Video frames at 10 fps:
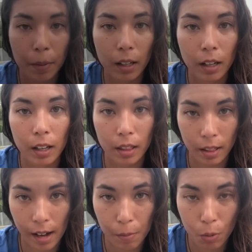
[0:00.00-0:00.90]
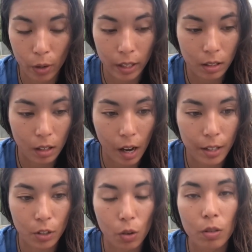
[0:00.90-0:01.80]
I had hit that point,
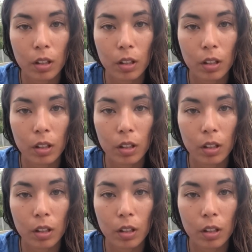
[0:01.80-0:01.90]
I don't